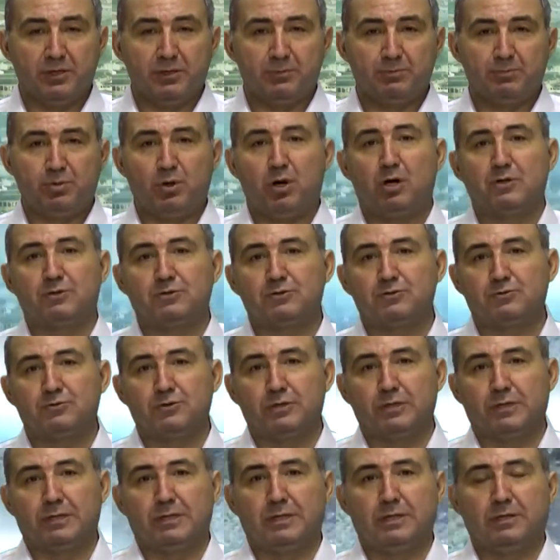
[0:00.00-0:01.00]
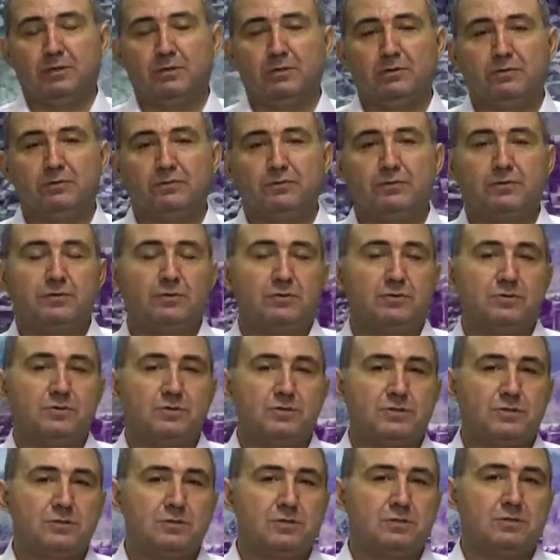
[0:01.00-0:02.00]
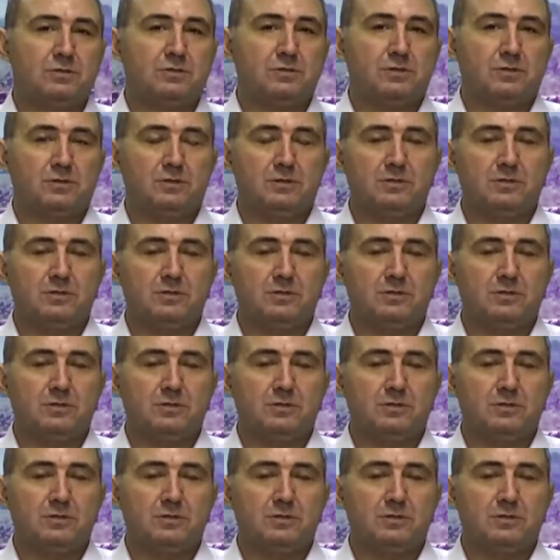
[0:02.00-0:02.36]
pot, really, of Christianity,